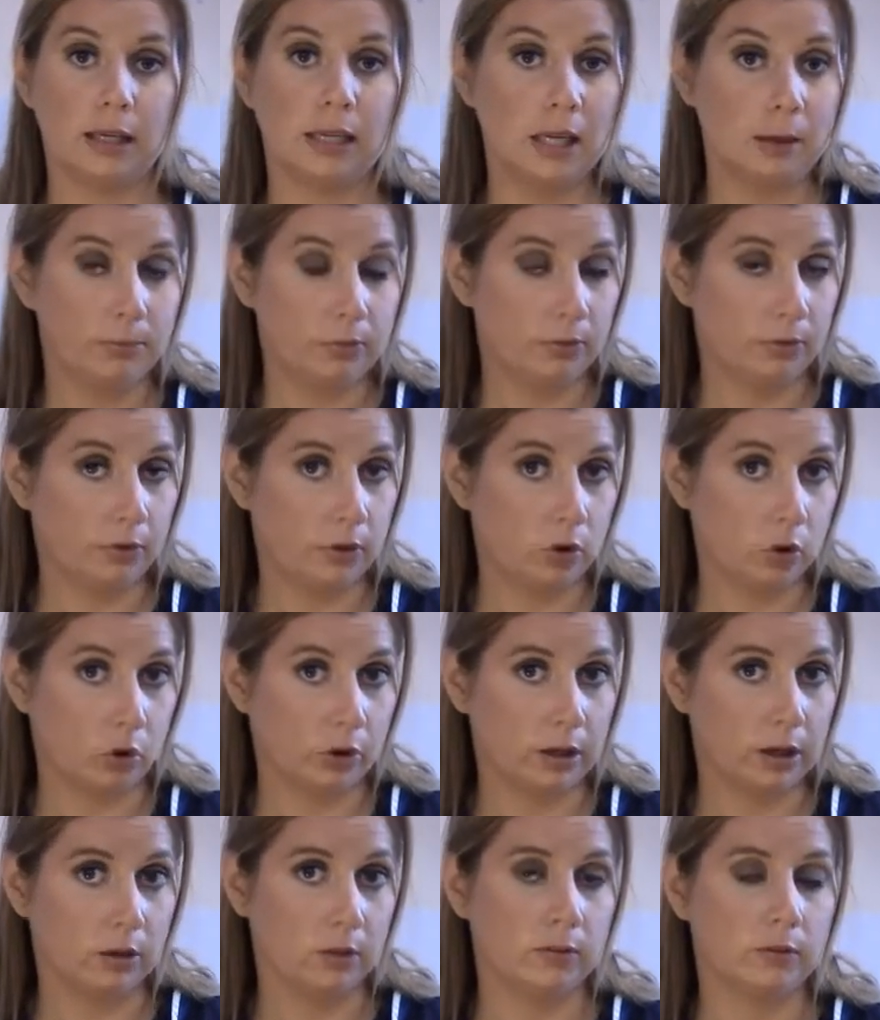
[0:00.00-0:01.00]
Keep them the
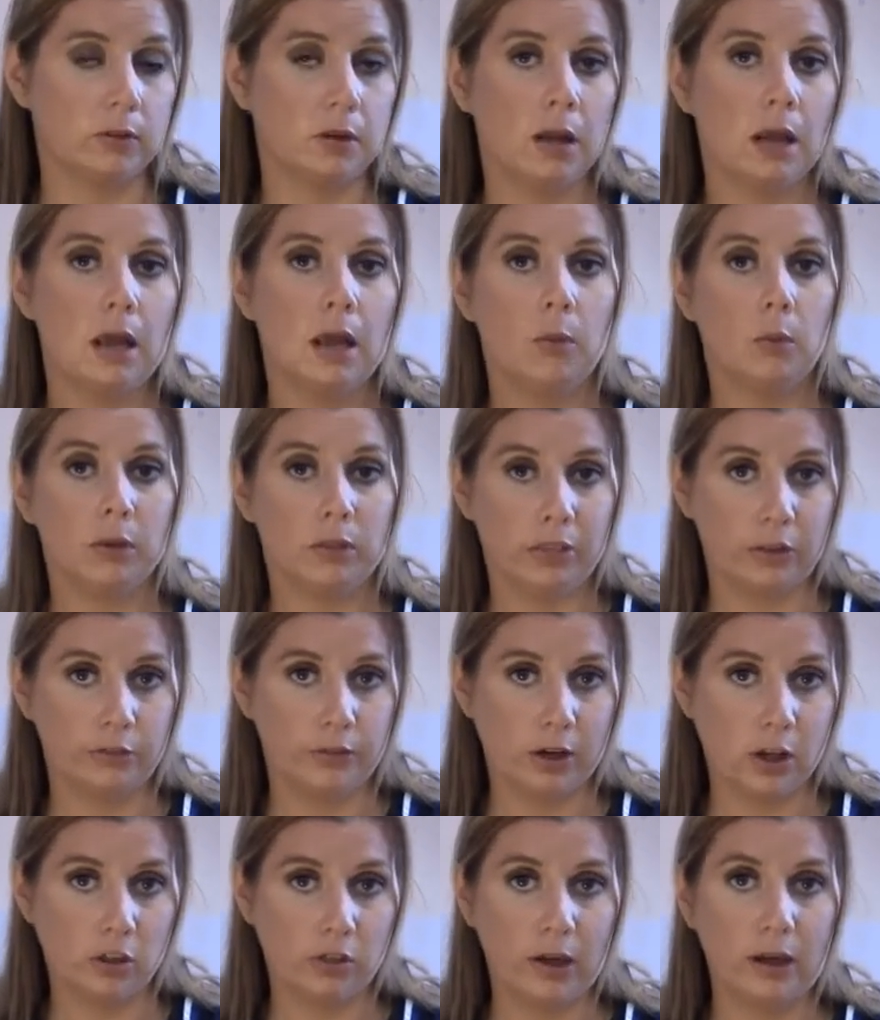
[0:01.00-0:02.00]
door closed. Once they
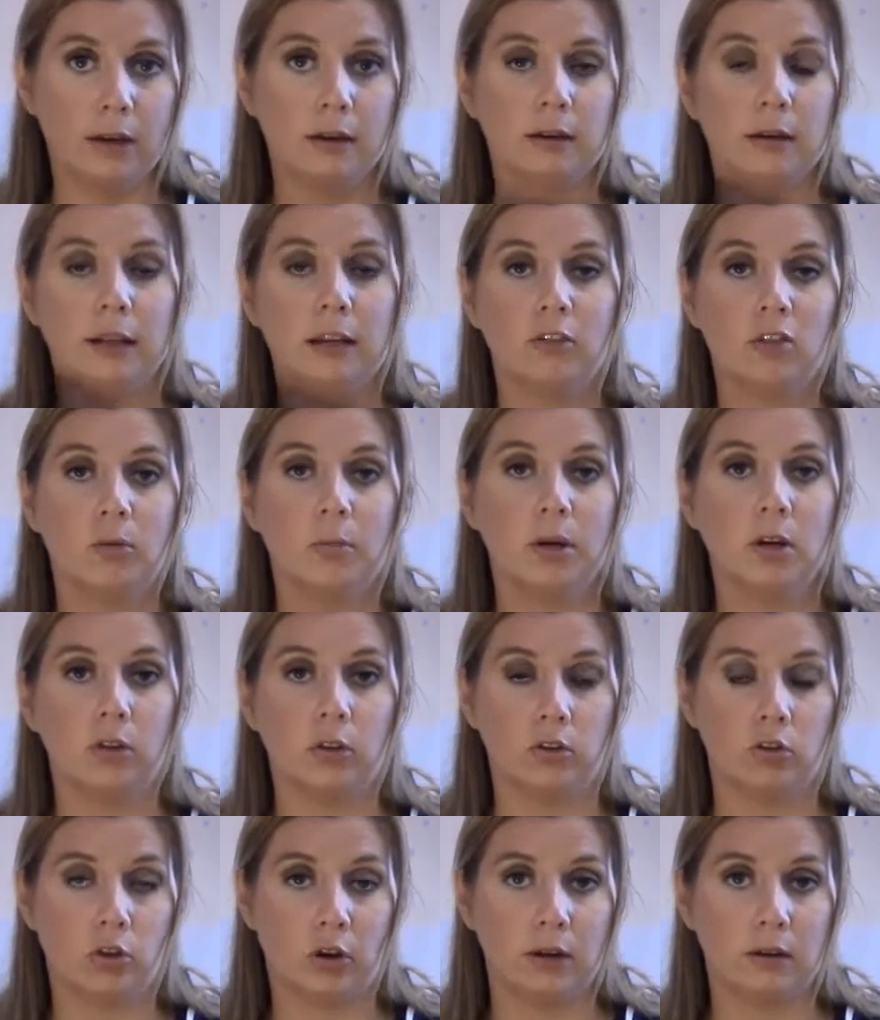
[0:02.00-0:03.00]
finish that, give them
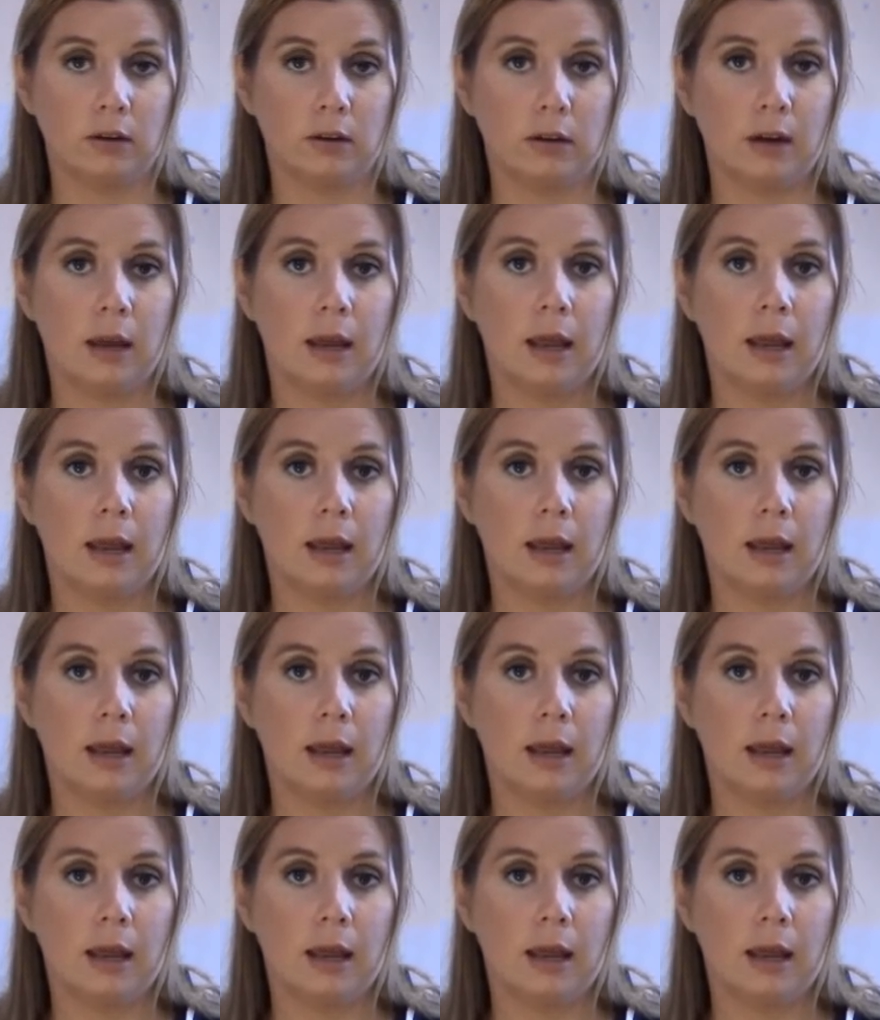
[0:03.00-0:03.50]
another treat.